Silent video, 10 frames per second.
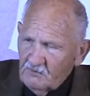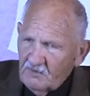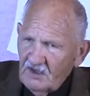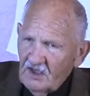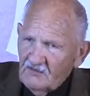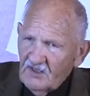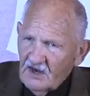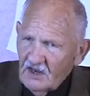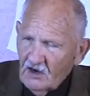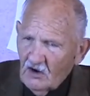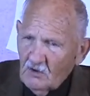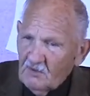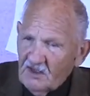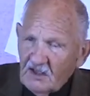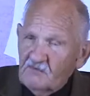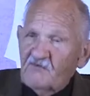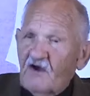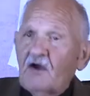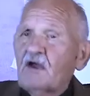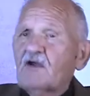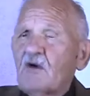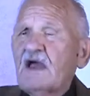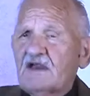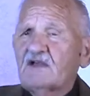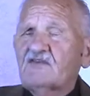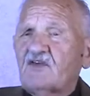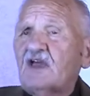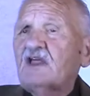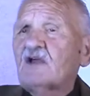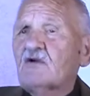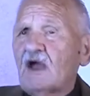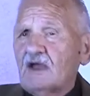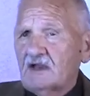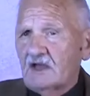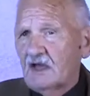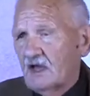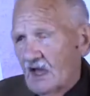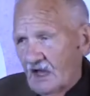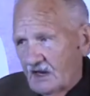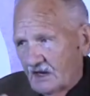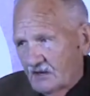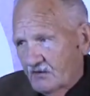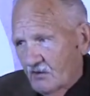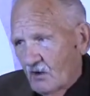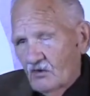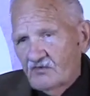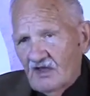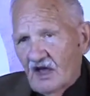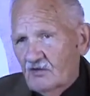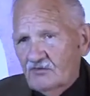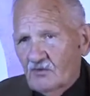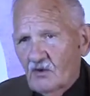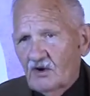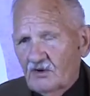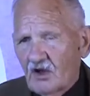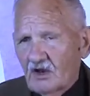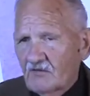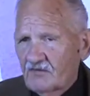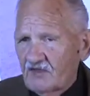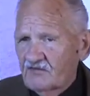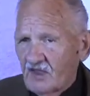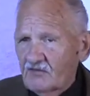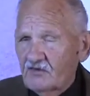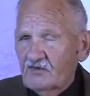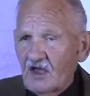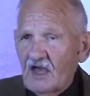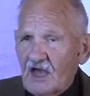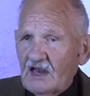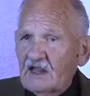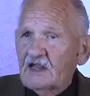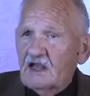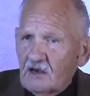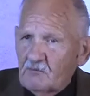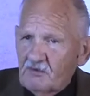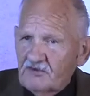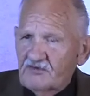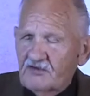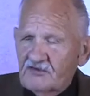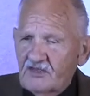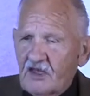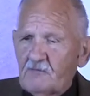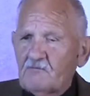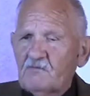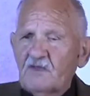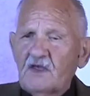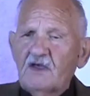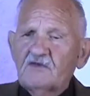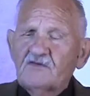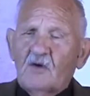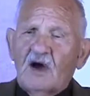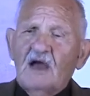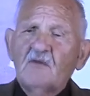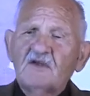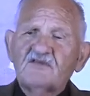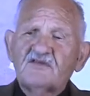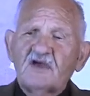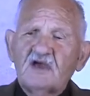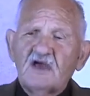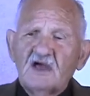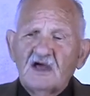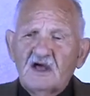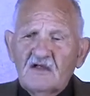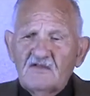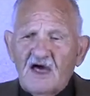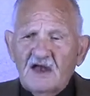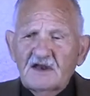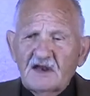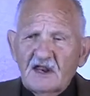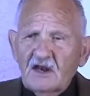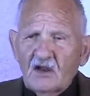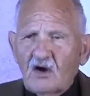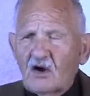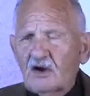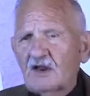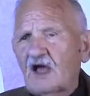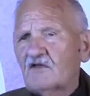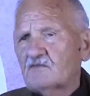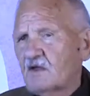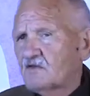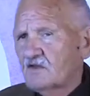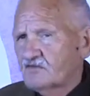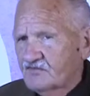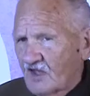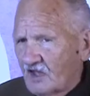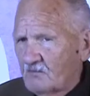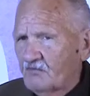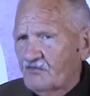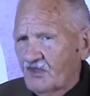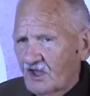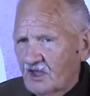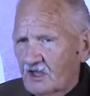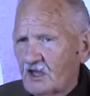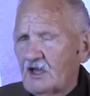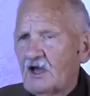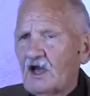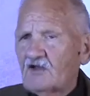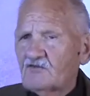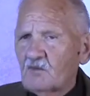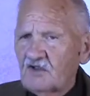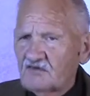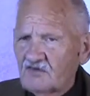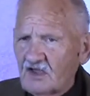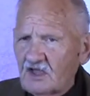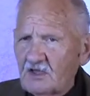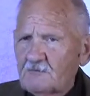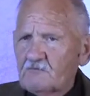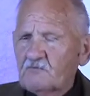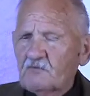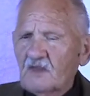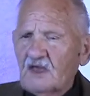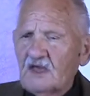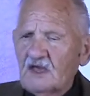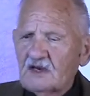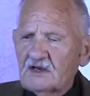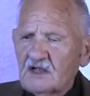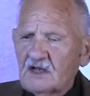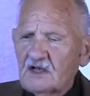little horn becomes very great, exceeding great, and it grows out toward all of these others and encompasses them. So I would see that little horn as being the same thing as we see in